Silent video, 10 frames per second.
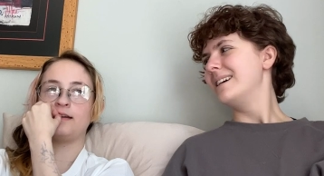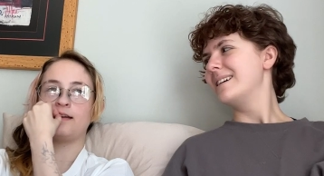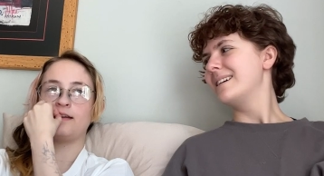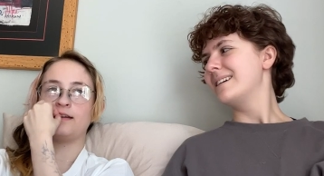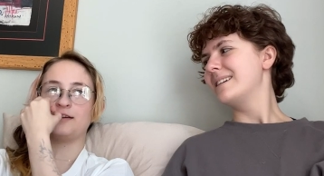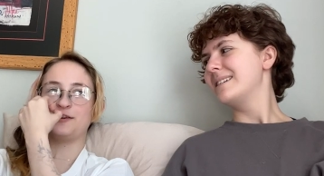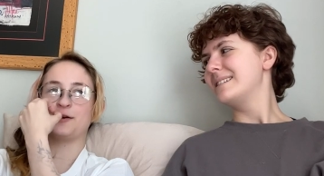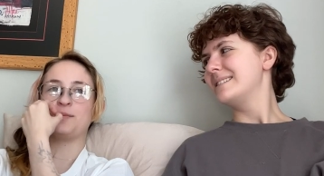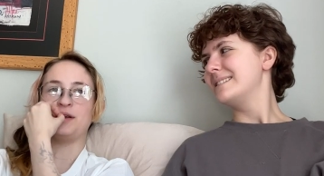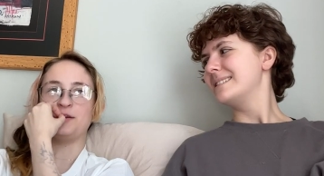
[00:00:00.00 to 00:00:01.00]
Speaker 1: your,
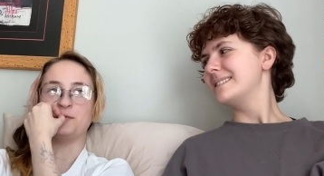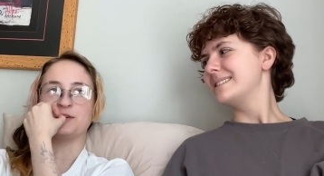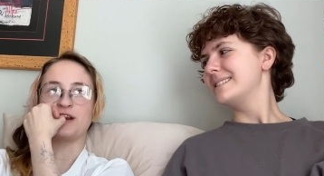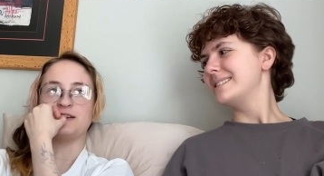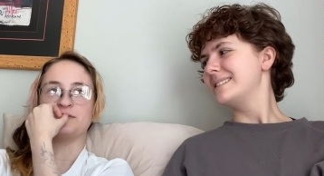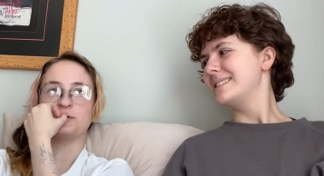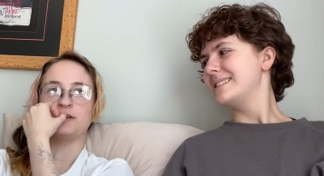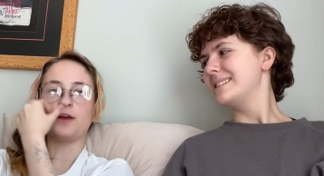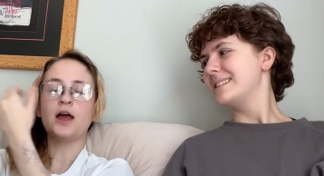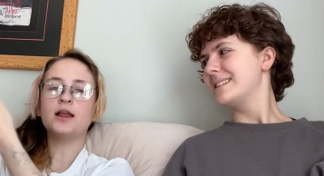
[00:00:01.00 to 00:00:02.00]
your opinion will change if it
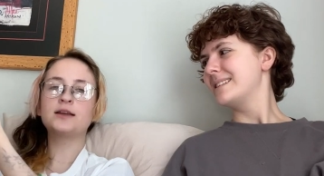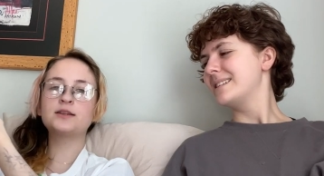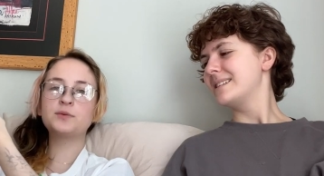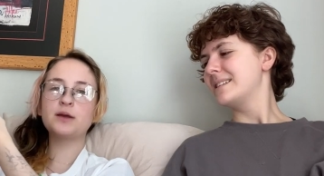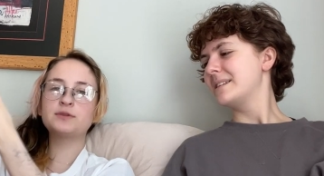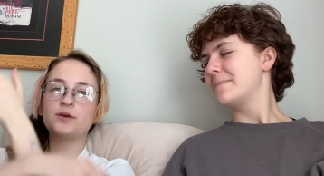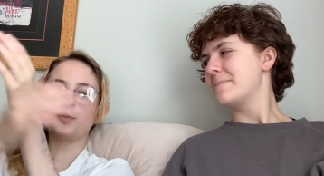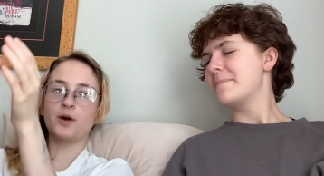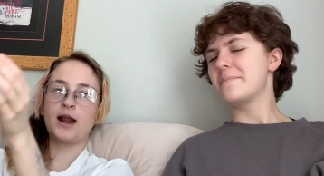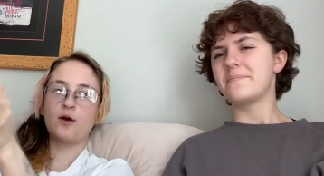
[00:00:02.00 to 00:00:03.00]
really fast. Like sometimes
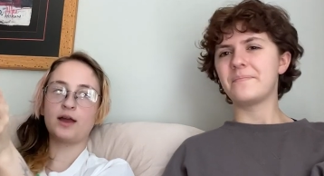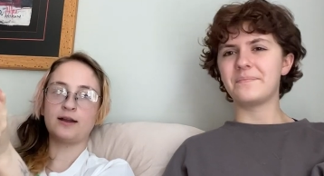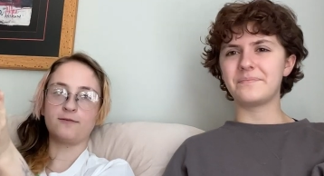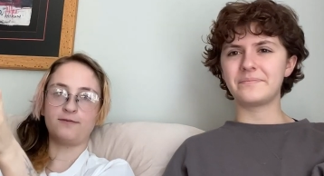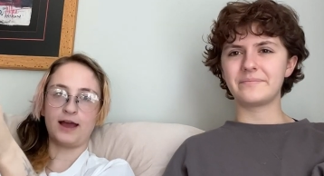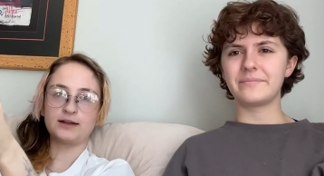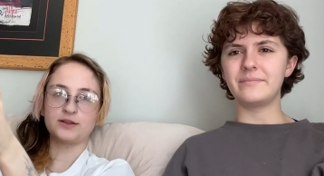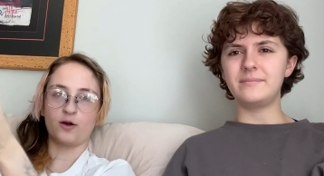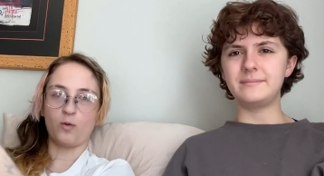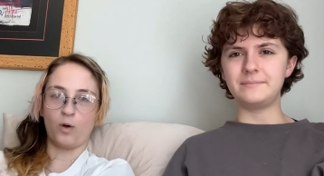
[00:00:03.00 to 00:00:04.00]
the burnout can
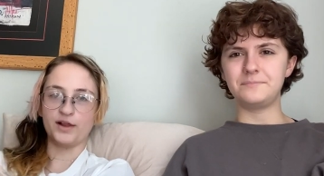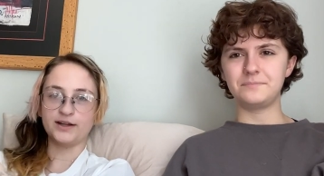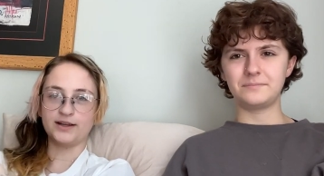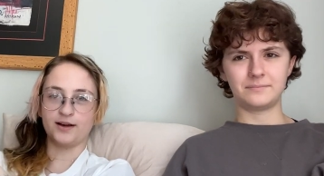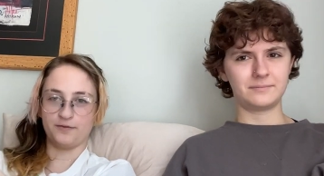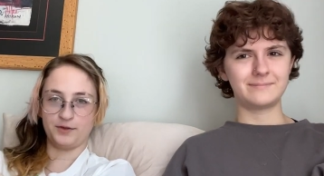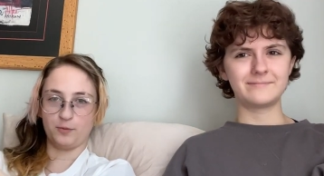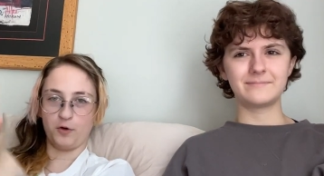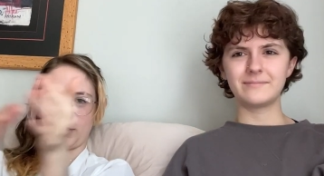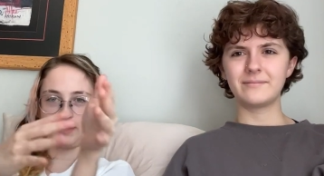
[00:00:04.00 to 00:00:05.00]
affect the quality of the
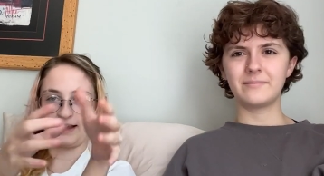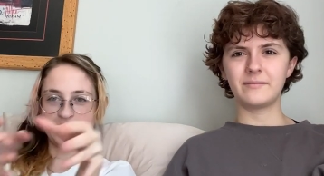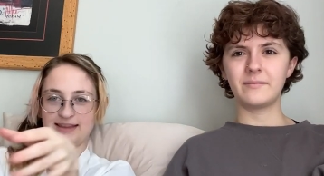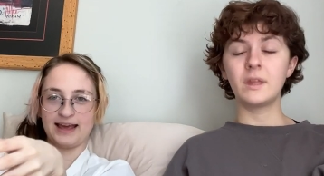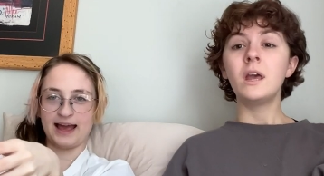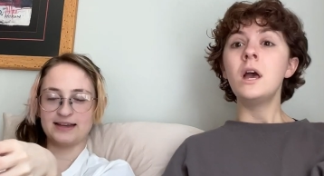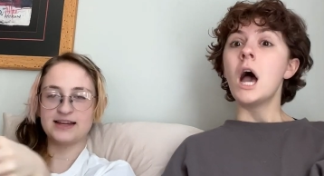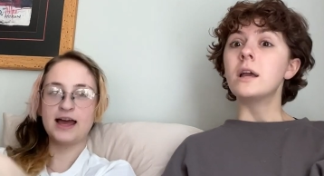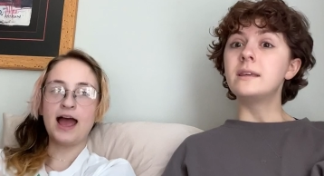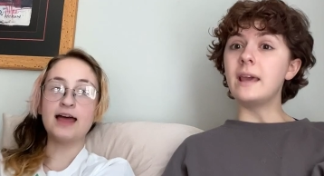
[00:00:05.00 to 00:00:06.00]
work, like at the
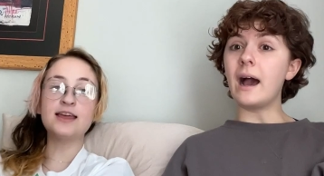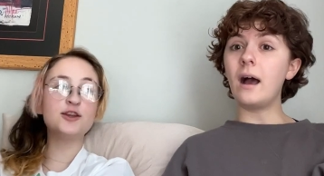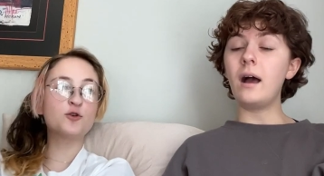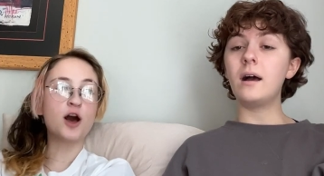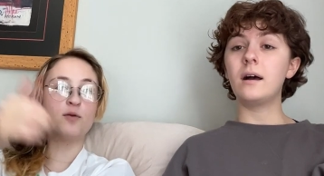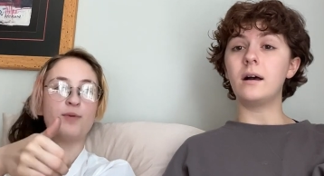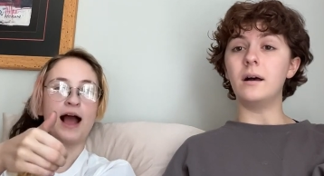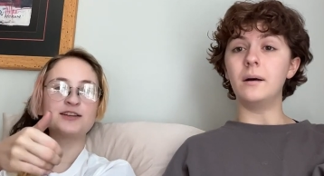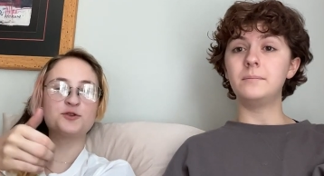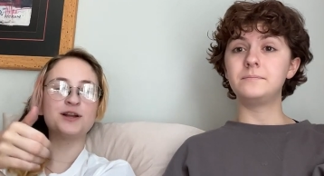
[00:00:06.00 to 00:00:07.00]
end, yeah. and then you come
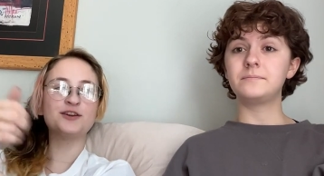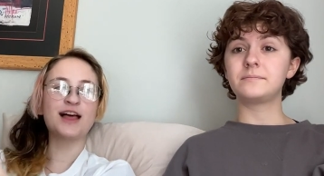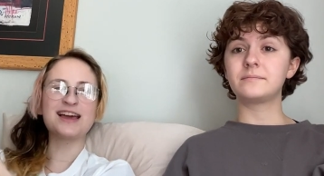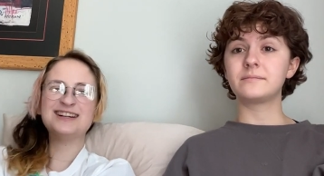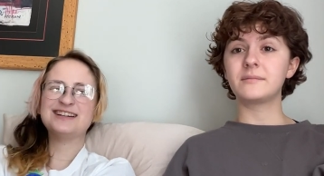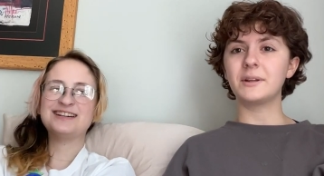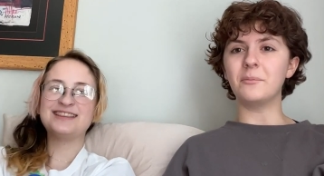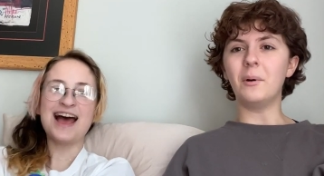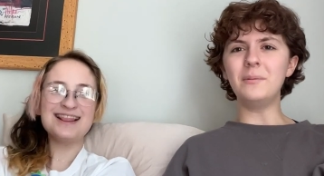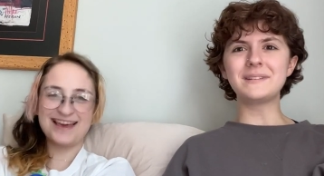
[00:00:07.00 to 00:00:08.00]
back to it and you're like,
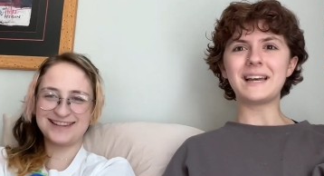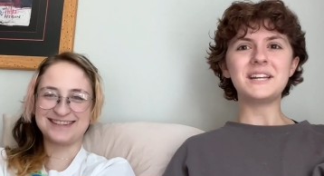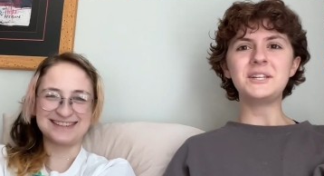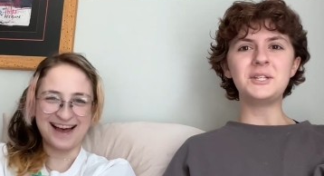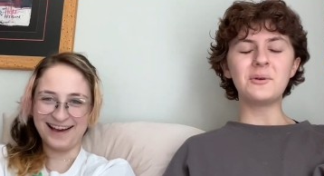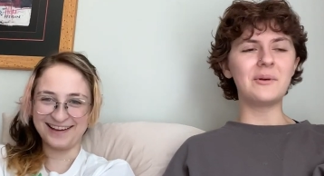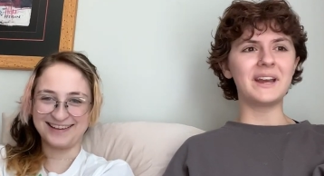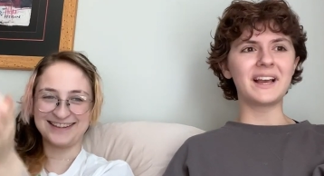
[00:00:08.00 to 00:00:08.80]
that what like